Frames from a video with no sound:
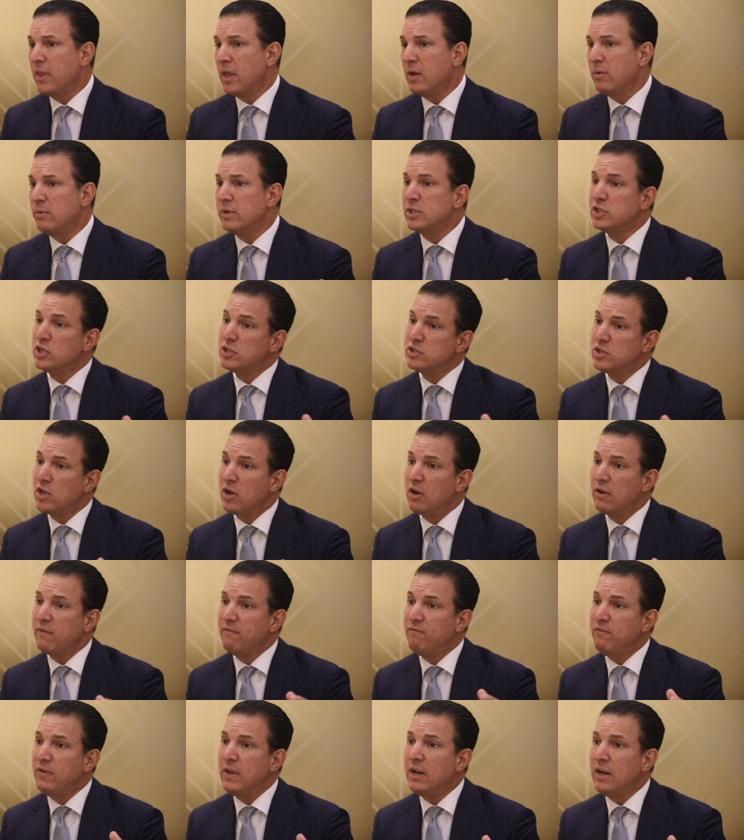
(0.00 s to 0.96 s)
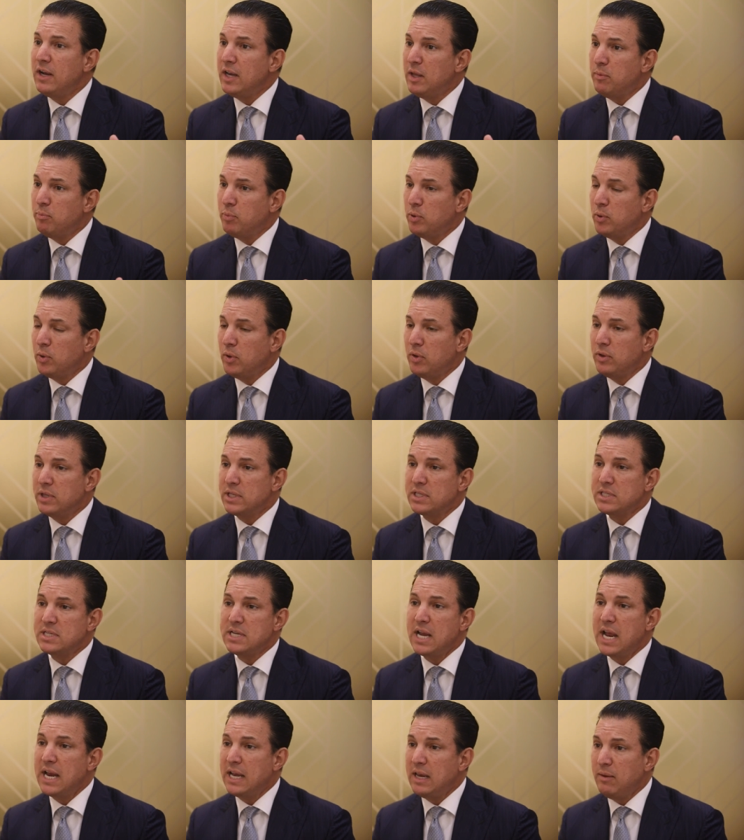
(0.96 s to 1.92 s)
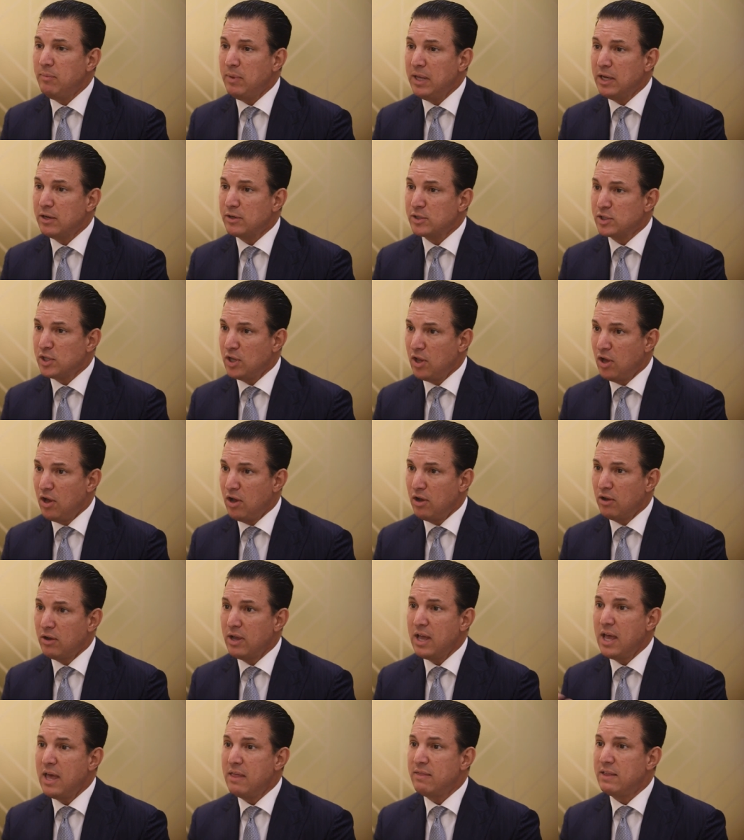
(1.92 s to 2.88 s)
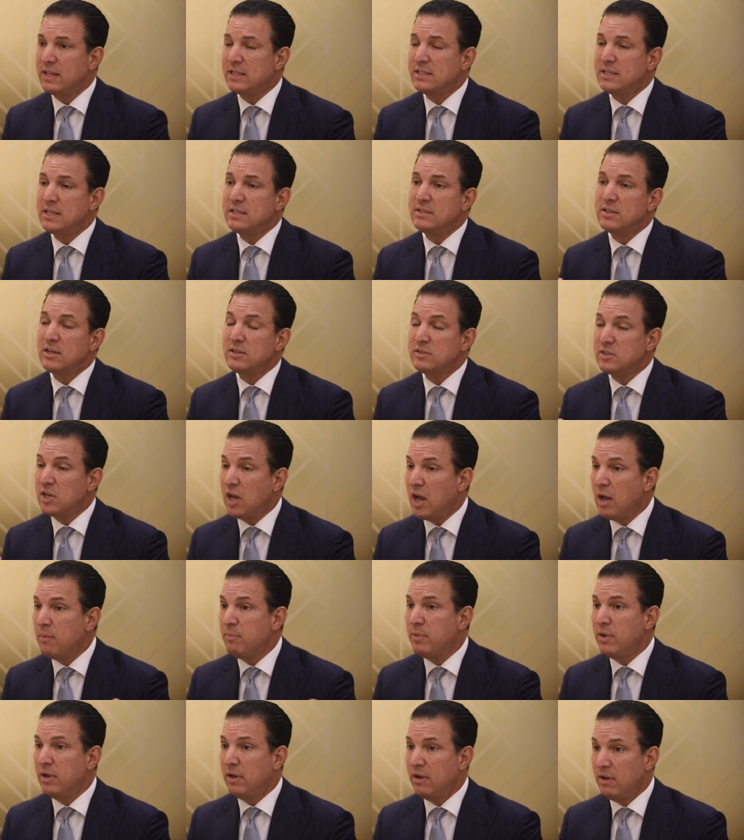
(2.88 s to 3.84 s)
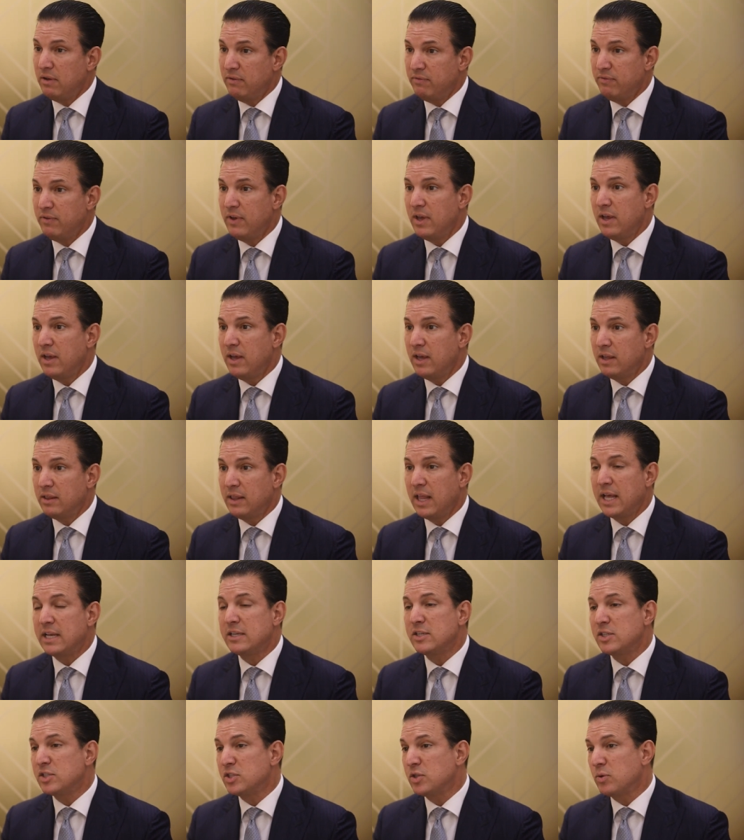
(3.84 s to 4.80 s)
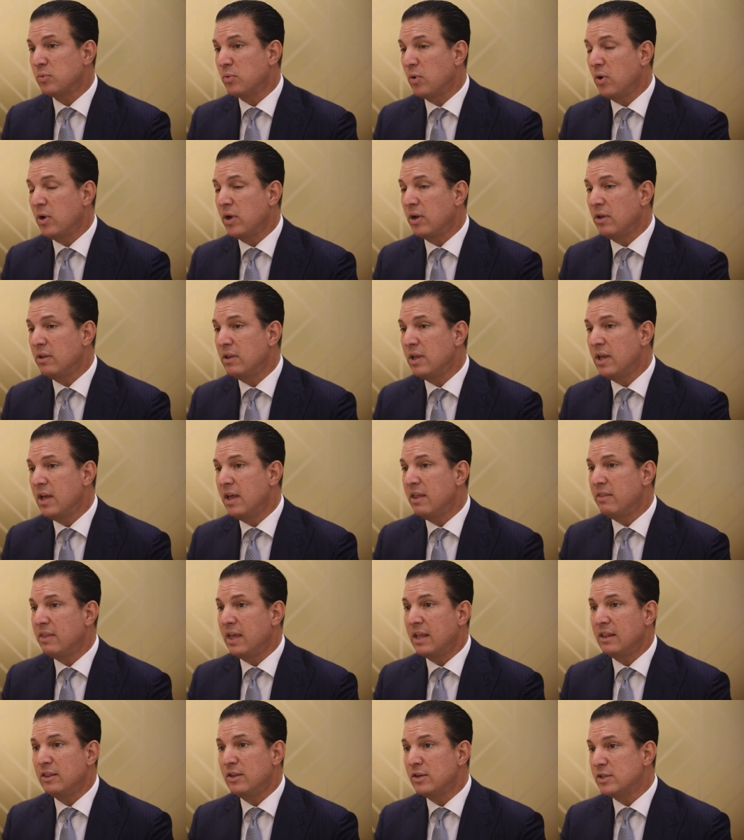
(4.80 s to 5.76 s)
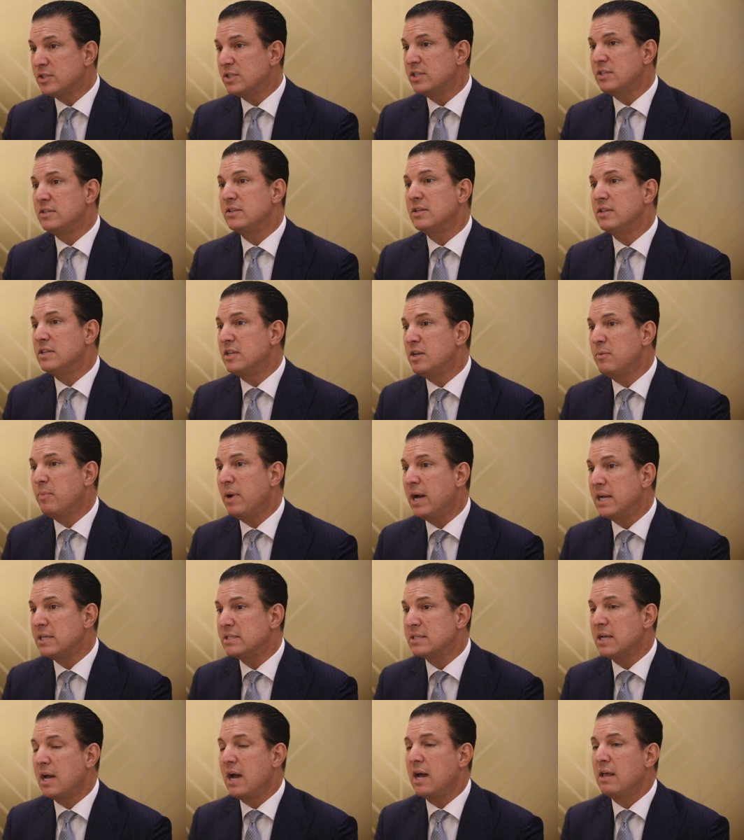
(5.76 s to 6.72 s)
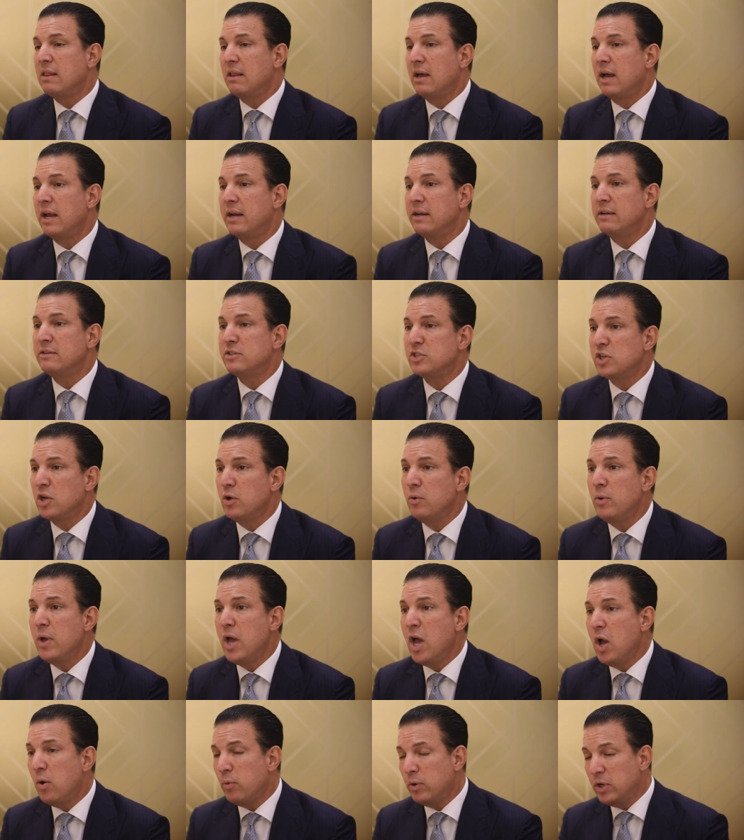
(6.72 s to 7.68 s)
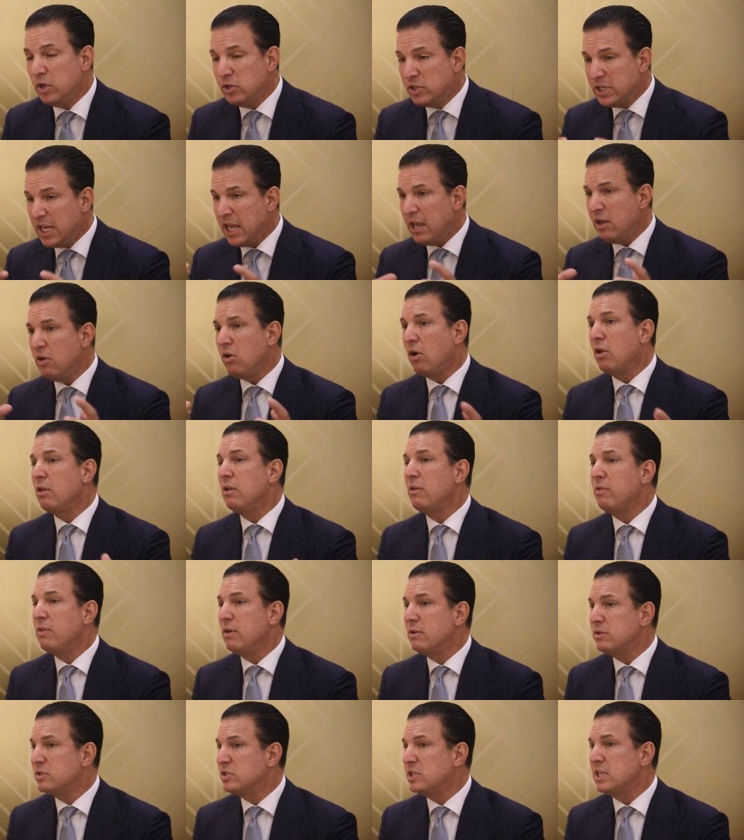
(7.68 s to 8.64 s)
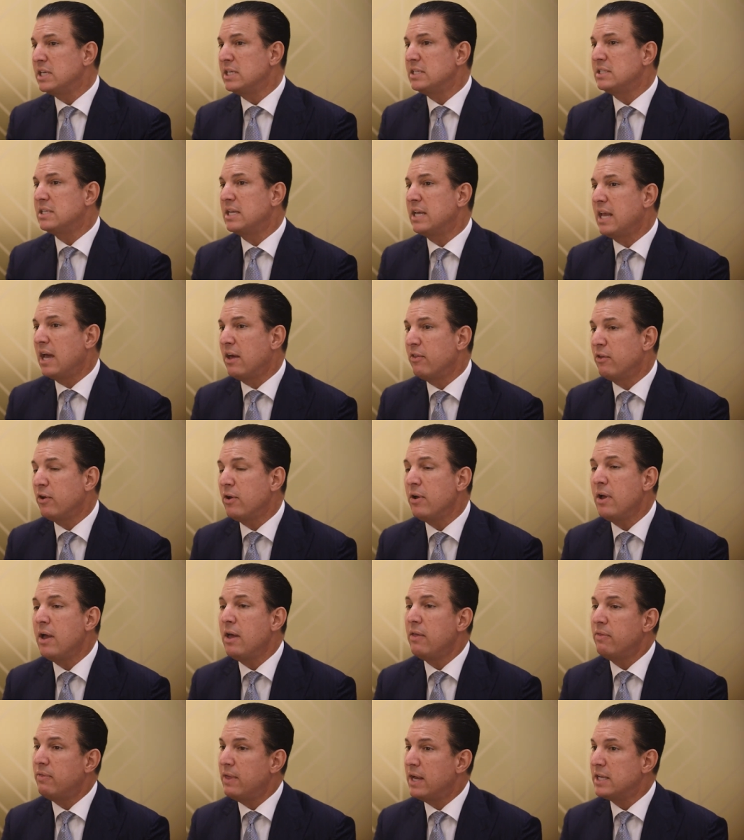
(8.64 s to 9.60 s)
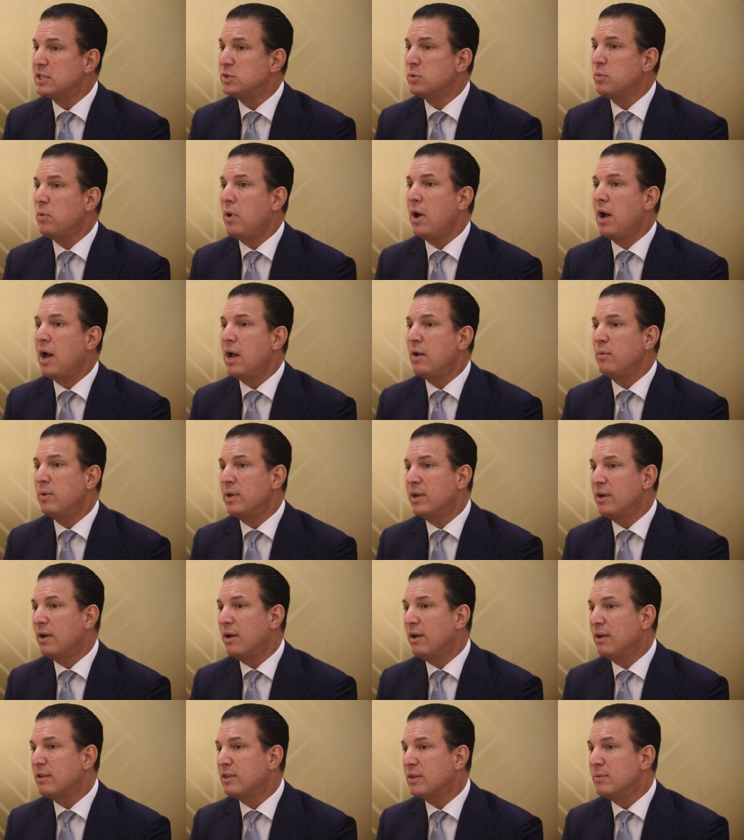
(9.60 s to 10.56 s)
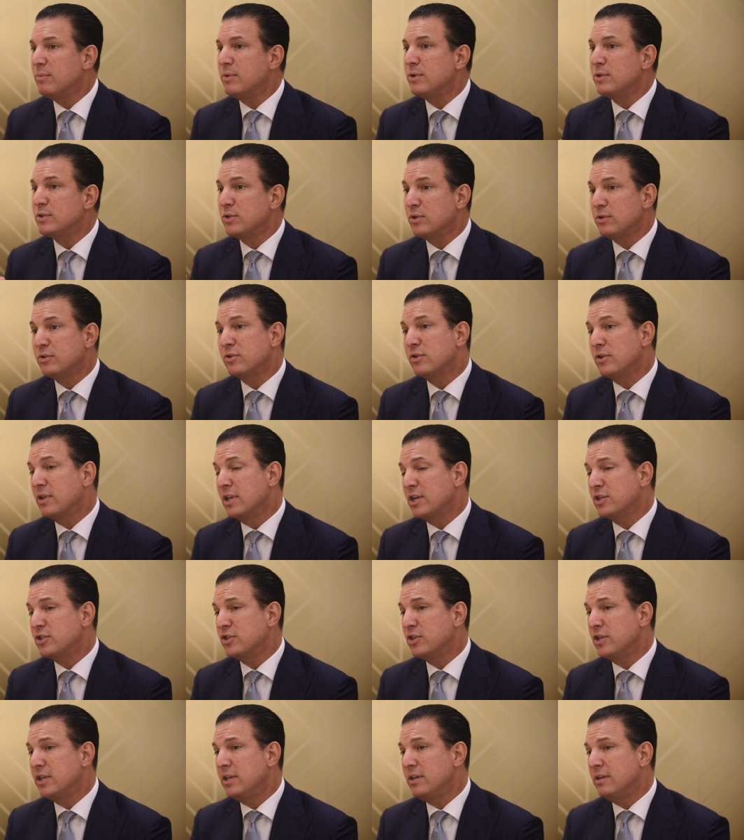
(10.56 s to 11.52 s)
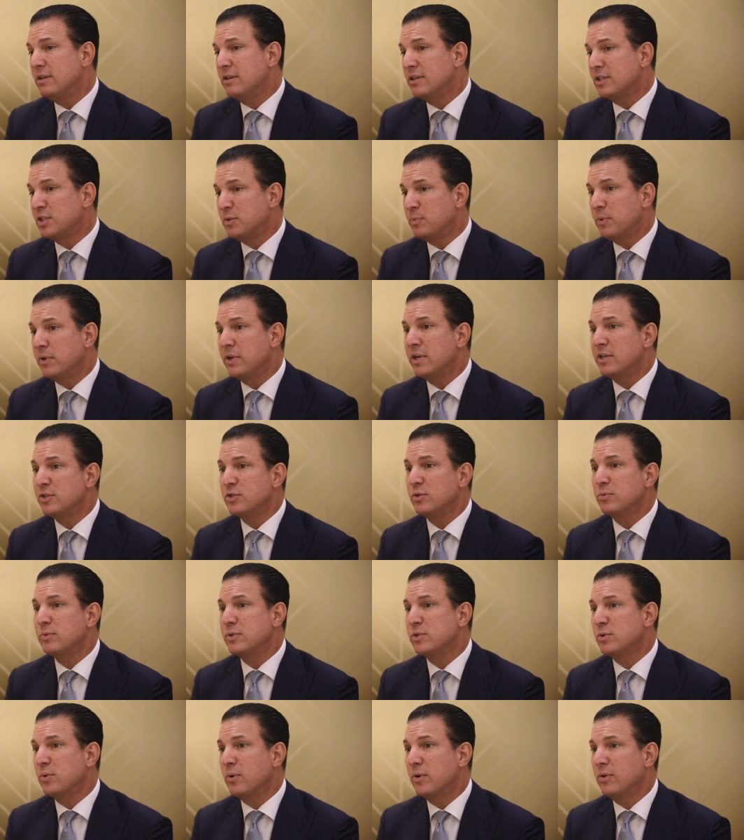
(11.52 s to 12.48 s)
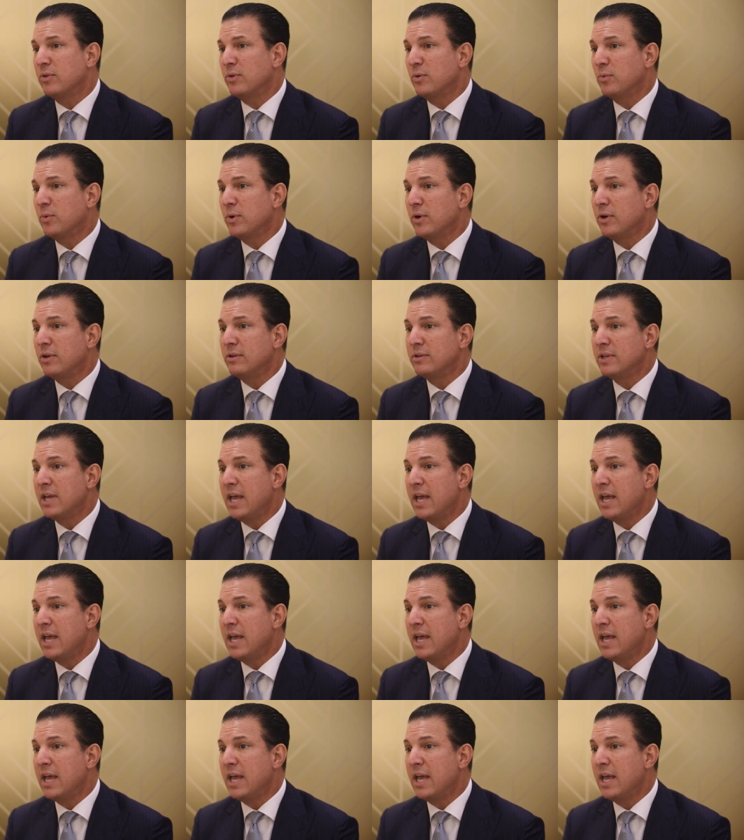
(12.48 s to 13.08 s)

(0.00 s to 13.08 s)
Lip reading: which is our infinity pool that's 90 meters long, that sits on top of Atlantis the Royal, that looks into the Dubai skyline. So when you take all of those things together, that's why we call it the most ultra-luxury experiential resort in the world.